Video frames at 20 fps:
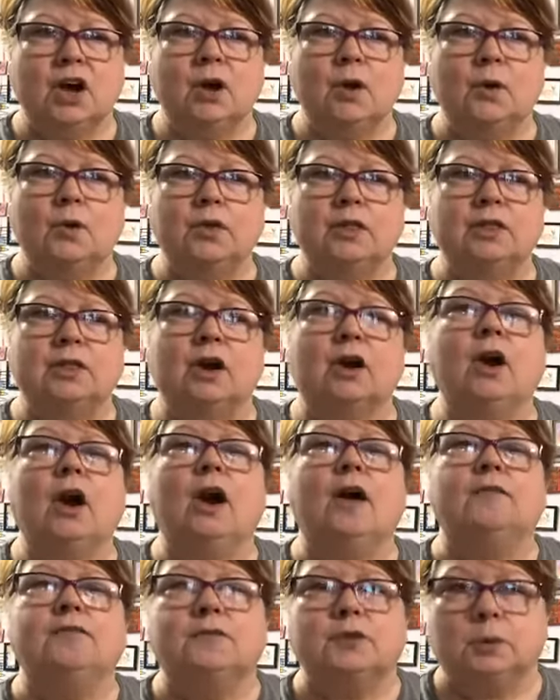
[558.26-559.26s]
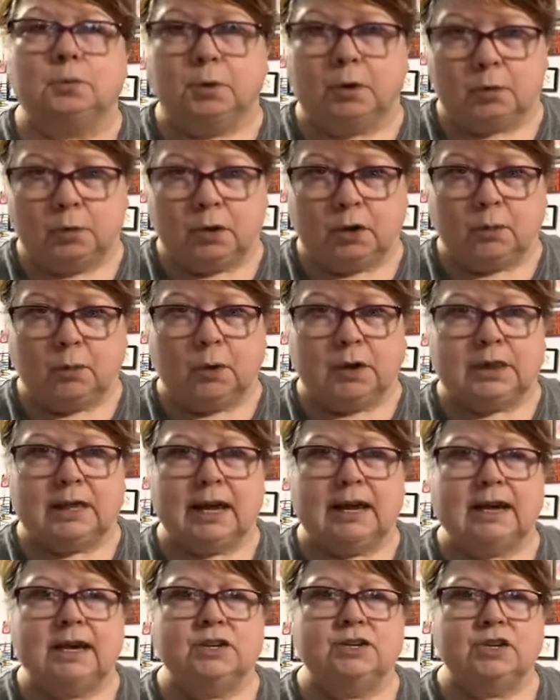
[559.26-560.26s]
So they're comfortable with
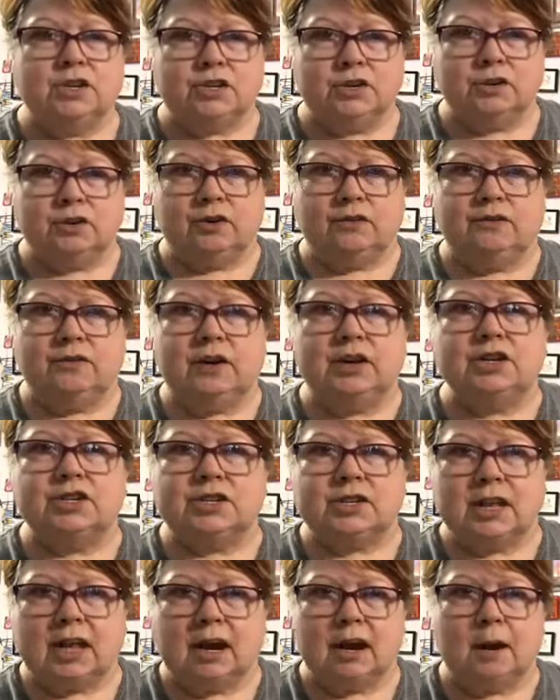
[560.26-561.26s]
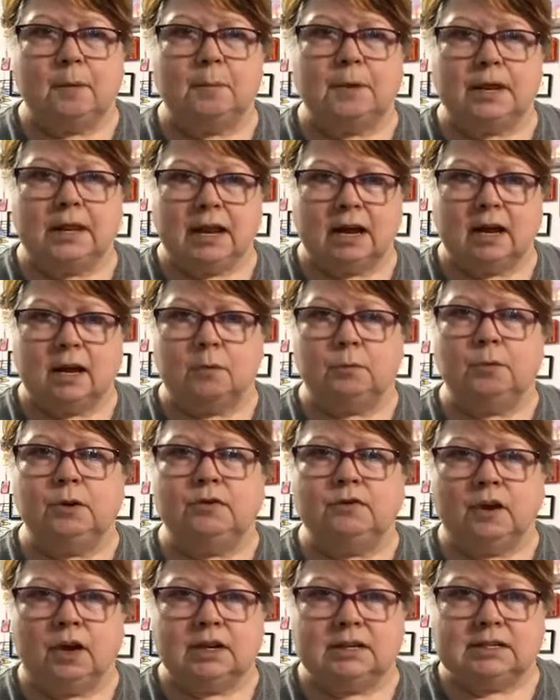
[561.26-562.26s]
what they need to do to finish that up, and they
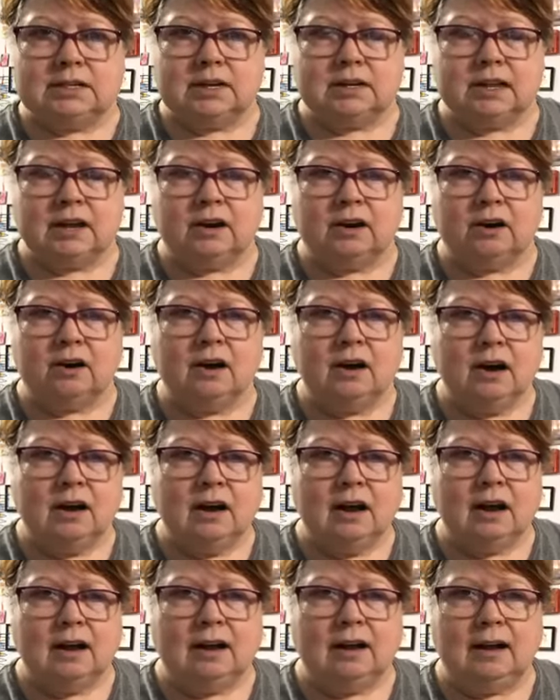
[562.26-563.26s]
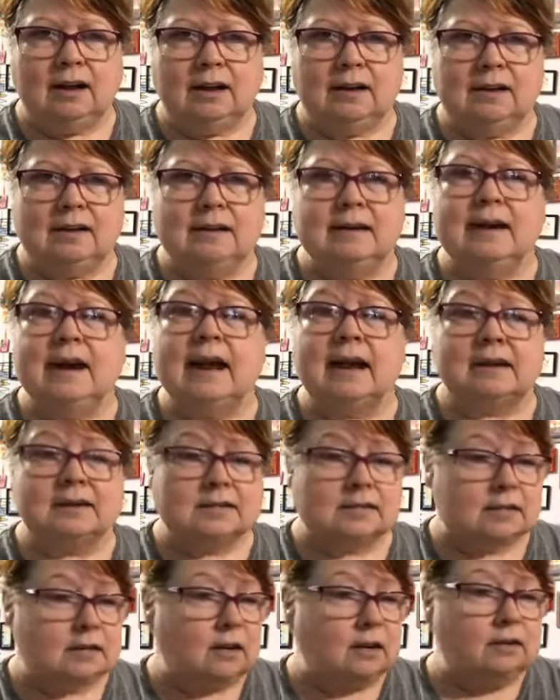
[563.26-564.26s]
can move on to their
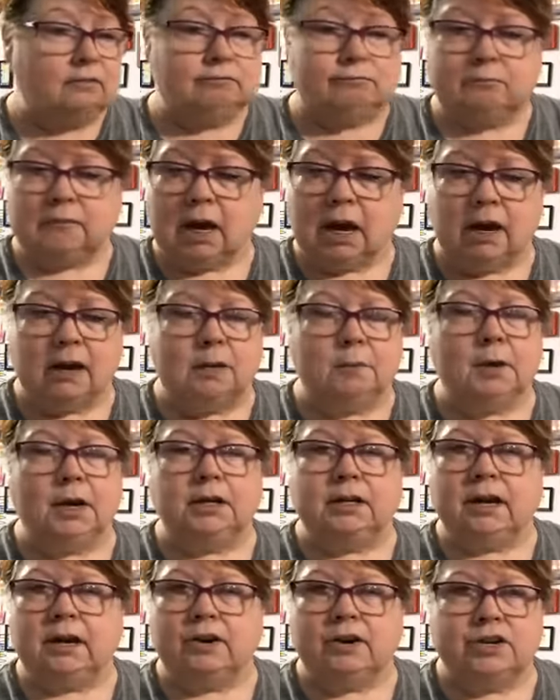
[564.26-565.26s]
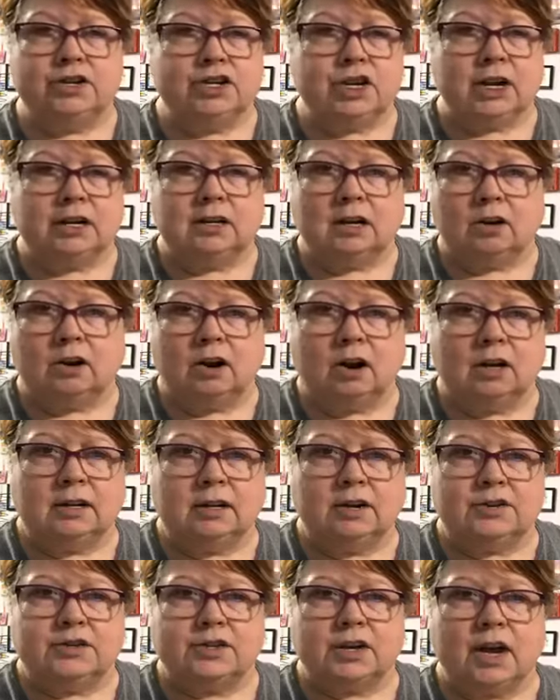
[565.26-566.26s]
next item on their agenda
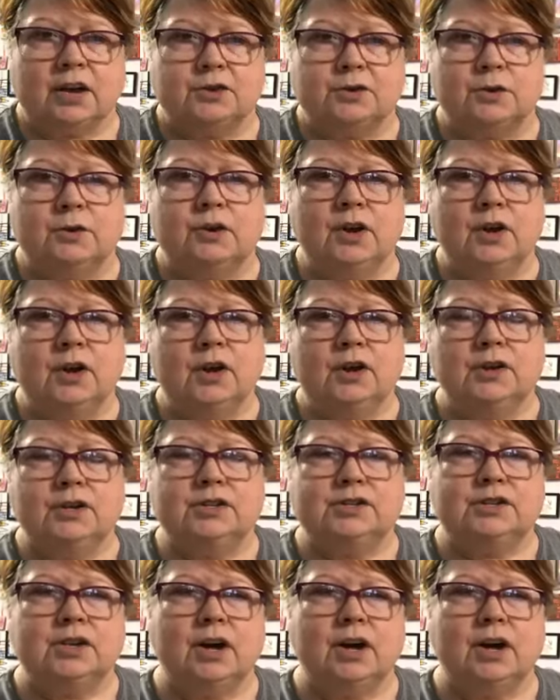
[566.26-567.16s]
or on their schedule.